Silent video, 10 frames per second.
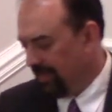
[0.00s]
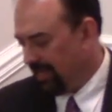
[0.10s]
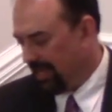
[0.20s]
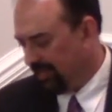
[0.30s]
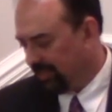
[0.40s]

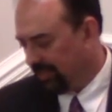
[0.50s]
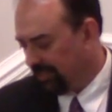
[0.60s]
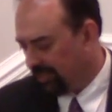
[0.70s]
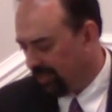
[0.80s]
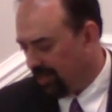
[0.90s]
as
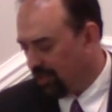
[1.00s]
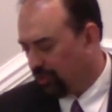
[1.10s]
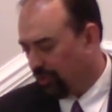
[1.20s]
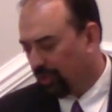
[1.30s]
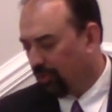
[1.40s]

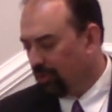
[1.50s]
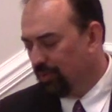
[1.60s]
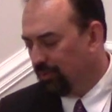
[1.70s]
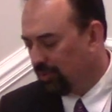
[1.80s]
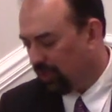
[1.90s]
Sinatra
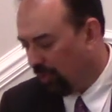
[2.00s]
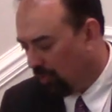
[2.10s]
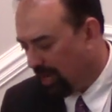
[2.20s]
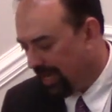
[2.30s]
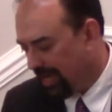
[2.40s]
croons
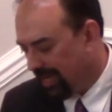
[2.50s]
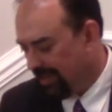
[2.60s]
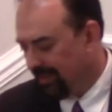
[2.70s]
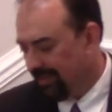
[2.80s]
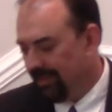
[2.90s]

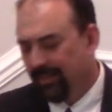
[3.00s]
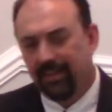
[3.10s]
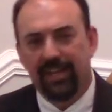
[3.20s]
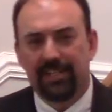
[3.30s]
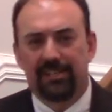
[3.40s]
away,
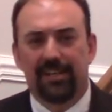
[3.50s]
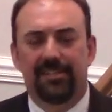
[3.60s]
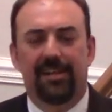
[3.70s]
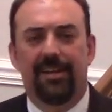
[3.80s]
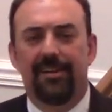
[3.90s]
he
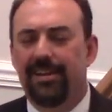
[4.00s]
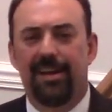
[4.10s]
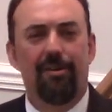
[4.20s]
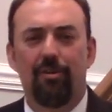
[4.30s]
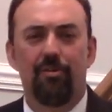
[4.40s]
says, and
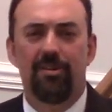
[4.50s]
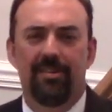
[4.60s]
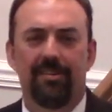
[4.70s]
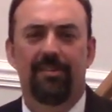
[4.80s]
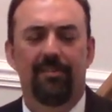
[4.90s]

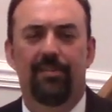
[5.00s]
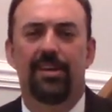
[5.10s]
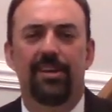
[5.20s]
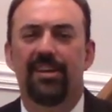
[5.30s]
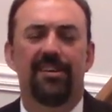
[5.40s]
now
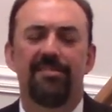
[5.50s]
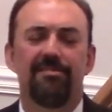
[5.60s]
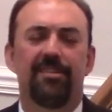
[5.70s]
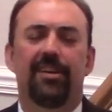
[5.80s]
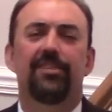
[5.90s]
the
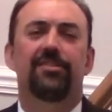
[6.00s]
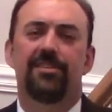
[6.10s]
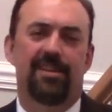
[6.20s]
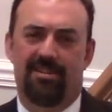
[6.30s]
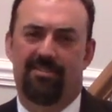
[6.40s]
end is
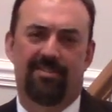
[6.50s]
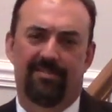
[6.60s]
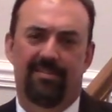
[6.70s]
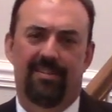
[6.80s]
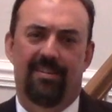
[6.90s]

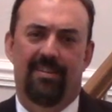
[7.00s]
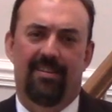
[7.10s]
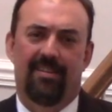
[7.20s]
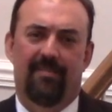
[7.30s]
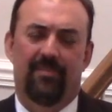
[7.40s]
near,
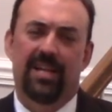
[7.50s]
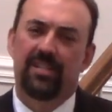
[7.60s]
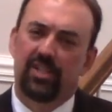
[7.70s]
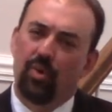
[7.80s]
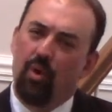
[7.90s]

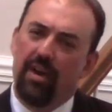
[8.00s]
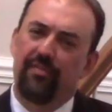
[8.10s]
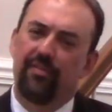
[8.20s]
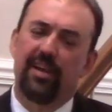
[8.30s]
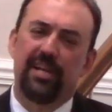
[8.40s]
and so I
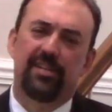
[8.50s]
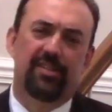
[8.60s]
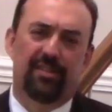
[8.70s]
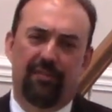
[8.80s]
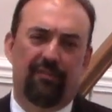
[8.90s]

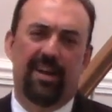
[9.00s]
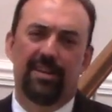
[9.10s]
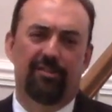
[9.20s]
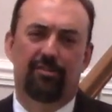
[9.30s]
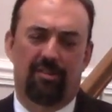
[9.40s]
face the
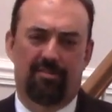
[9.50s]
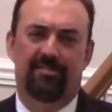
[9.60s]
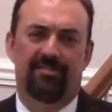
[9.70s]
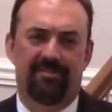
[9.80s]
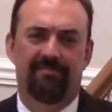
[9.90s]
final
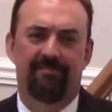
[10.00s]
curtain.